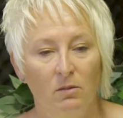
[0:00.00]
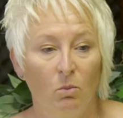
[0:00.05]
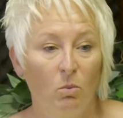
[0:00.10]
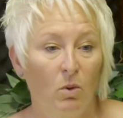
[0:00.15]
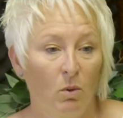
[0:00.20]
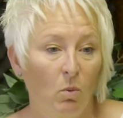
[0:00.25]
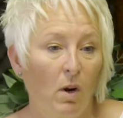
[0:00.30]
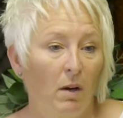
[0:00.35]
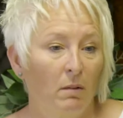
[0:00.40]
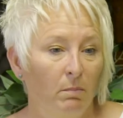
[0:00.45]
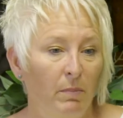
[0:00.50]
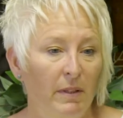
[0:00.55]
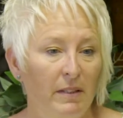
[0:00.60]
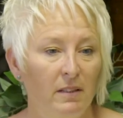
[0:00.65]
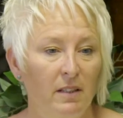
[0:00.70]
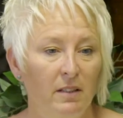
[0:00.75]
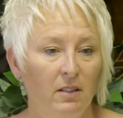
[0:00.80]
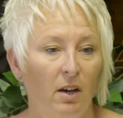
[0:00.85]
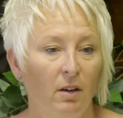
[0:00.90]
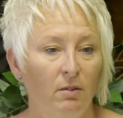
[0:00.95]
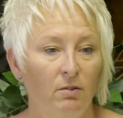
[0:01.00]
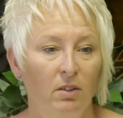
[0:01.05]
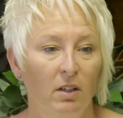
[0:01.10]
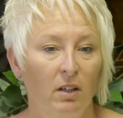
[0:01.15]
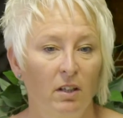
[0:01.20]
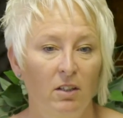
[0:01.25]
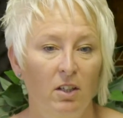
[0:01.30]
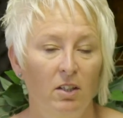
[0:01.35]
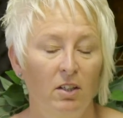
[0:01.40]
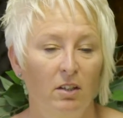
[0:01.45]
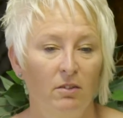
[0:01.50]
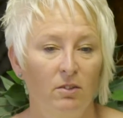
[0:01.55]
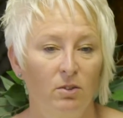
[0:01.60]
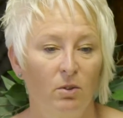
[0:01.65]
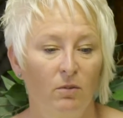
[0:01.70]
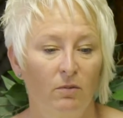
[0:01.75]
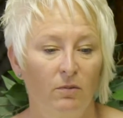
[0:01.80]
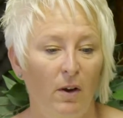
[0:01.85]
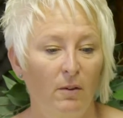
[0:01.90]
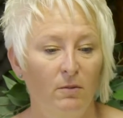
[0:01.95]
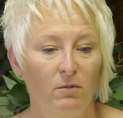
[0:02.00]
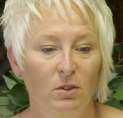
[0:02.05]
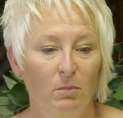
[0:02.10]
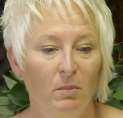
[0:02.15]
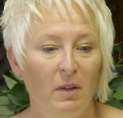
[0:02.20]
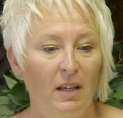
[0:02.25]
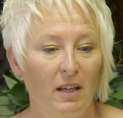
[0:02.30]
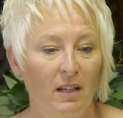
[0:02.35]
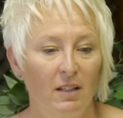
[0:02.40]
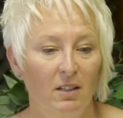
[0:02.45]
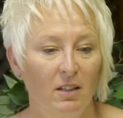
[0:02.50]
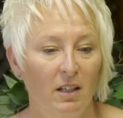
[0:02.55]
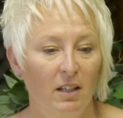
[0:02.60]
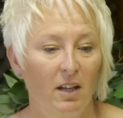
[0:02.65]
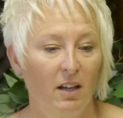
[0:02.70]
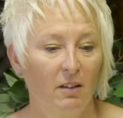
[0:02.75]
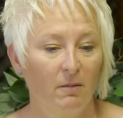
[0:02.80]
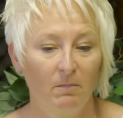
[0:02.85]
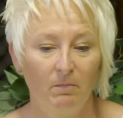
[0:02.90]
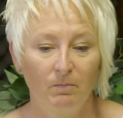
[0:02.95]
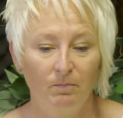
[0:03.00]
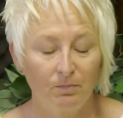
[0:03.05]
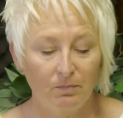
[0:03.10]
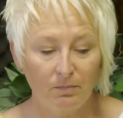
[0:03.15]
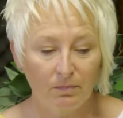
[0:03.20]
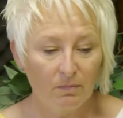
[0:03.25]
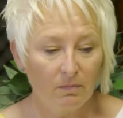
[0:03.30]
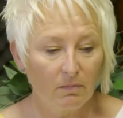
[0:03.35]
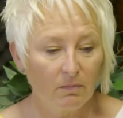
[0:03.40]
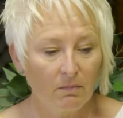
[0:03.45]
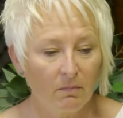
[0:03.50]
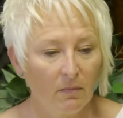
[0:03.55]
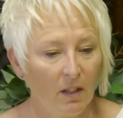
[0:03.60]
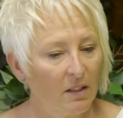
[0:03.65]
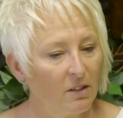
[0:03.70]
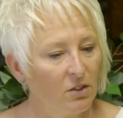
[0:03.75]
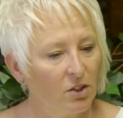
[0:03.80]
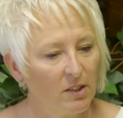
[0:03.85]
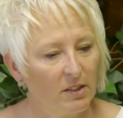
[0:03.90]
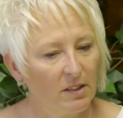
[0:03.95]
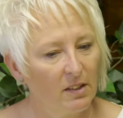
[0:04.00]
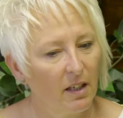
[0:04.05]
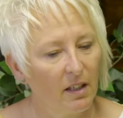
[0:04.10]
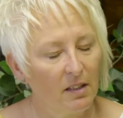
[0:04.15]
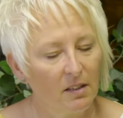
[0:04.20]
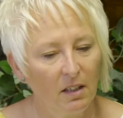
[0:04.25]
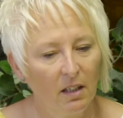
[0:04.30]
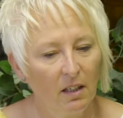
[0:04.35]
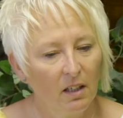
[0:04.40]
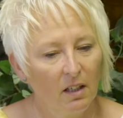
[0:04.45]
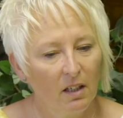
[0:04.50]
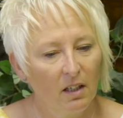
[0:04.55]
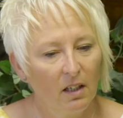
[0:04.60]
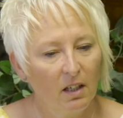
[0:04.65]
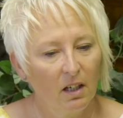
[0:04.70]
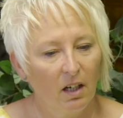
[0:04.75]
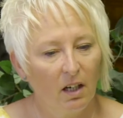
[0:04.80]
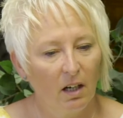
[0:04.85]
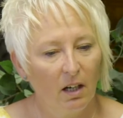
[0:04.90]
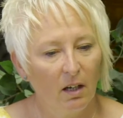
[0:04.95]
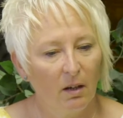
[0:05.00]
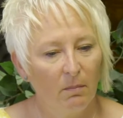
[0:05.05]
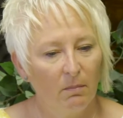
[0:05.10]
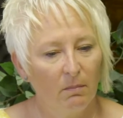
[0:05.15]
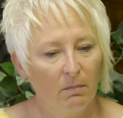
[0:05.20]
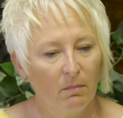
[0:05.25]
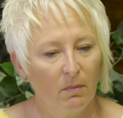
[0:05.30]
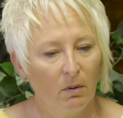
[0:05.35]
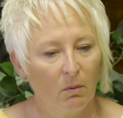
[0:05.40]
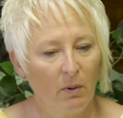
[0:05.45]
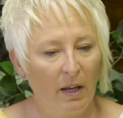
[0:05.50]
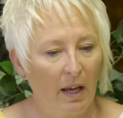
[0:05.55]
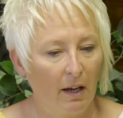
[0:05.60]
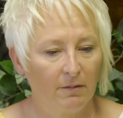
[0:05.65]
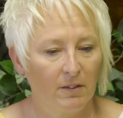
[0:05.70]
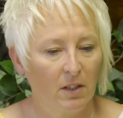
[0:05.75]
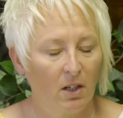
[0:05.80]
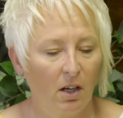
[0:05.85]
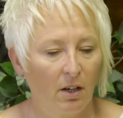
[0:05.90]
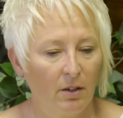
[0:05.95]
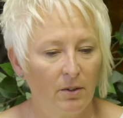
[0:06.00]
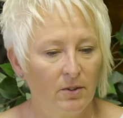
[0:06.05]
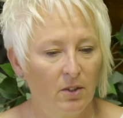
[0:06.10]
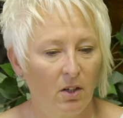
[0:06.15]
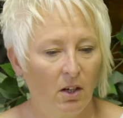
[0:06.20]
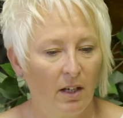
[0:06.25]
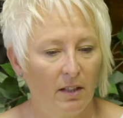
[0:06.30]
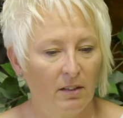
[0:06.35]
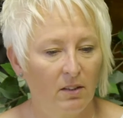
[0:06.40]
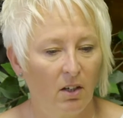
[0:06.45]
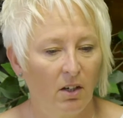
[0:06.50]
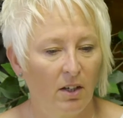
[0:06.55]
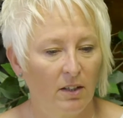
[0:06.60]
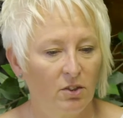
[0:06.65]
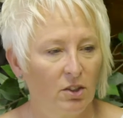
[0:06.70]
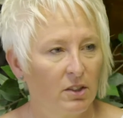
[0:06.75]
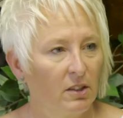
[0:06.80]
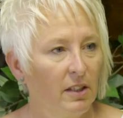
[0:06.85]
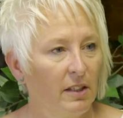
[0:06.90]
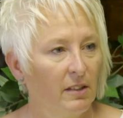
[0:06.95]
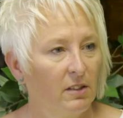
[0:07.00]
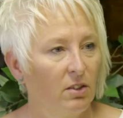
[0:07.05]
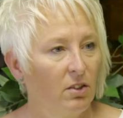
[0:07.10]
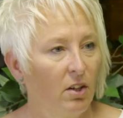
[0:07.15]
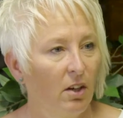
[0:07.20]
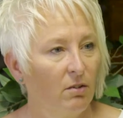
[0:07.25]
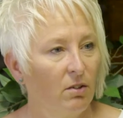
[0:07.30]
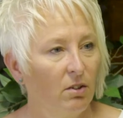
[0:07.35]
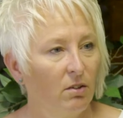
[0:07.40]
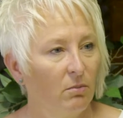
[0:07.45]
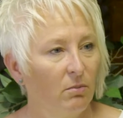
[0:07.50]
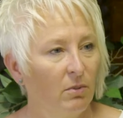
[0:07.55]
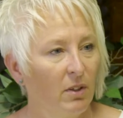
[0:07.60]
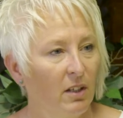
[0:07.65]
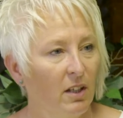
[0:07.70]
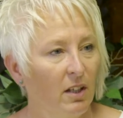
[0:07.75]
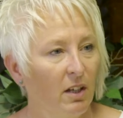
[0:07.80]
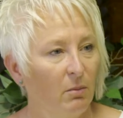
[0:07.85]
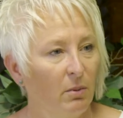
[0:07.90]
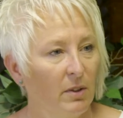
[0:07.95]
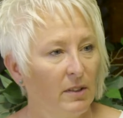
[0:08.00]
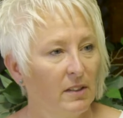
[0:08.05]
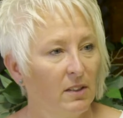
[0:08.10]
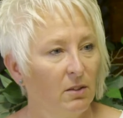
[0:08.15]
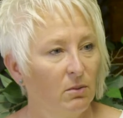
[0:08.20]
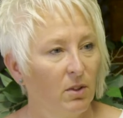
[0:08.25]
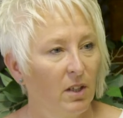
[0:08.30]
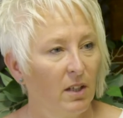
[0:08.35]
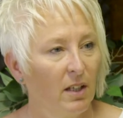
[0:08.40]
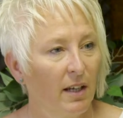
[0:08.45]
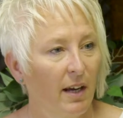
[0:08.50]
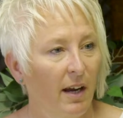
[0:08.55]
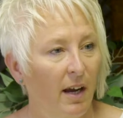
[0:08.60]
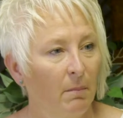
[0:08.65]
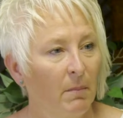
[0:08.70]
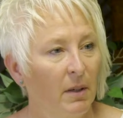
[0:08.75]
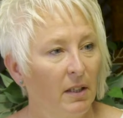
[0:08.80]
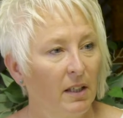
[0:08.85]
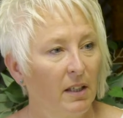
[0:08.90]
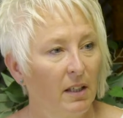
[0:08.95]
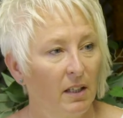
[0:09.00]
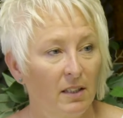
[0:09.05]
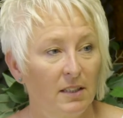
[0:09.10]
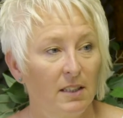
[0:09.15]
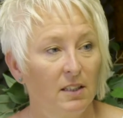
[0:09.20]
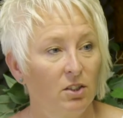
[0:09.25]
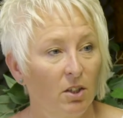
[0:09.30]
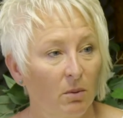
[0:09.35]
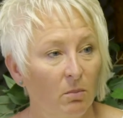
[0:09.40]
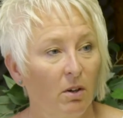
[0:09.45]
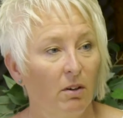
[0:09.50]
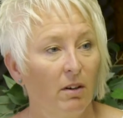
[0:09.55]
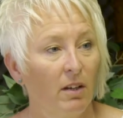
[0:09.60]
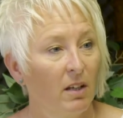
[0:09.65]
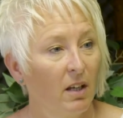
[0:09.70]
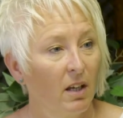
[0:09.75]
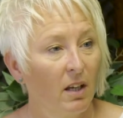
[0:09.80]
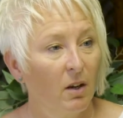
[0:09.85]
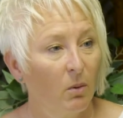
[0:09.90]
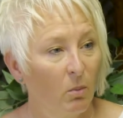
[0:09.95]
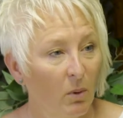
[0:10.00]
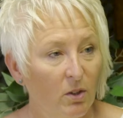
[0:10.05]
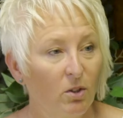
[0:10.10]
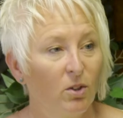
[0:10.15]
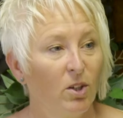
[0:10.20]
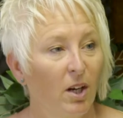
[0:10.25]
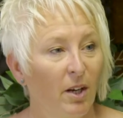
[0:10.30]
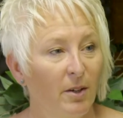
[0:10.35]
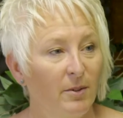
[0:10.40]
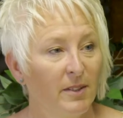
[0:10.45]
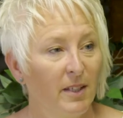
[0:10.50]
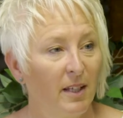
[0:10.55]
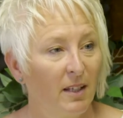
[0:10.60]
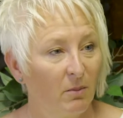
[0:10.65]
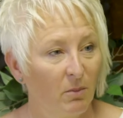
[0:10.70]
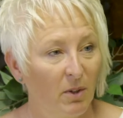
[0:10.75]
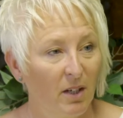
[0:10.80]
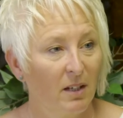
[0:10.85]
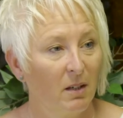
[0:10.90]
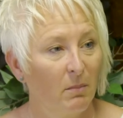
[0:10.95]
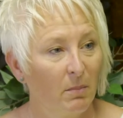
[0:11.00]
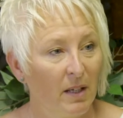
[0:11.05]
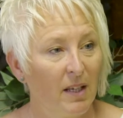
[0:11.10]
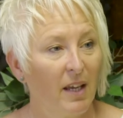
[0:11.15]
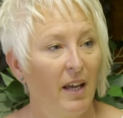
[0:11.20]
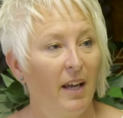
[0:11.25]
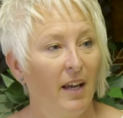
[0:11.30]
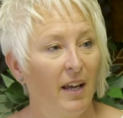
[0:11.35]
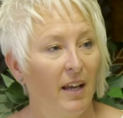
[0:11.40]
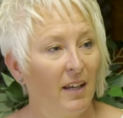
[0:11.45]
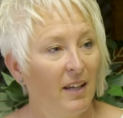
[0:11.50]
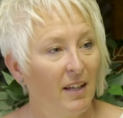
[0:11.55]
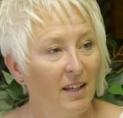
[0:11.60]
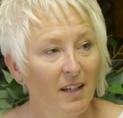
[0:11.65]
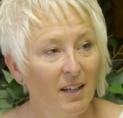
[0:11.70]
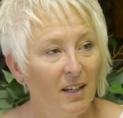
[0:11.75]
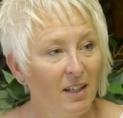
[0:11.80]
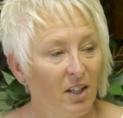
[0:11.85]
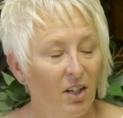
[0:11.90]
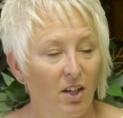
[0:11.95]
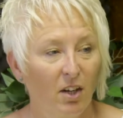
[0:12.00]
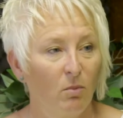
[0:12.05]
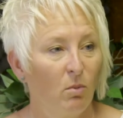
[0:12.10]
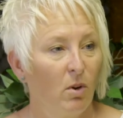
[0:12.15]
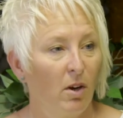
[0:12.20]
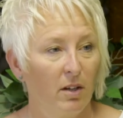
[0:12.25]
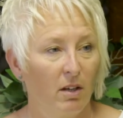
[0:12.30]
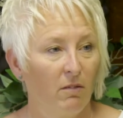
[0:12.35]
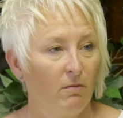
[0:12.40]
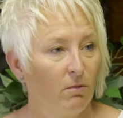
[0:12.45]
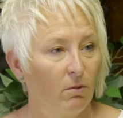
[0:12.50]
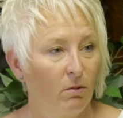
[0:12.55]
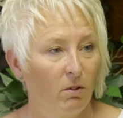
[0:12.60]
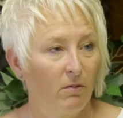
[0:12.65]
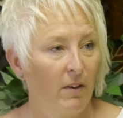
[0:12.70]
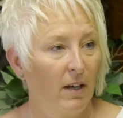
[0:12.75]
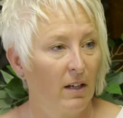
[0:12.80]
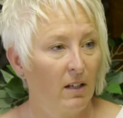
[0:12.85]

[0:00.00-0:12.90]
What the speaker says: one business owner, sort of phoned me and, and just said, we have to close. I just need to know that, we're still going to get our money. And I said, don't worry, we're not closing. We're going to be here, working for all of our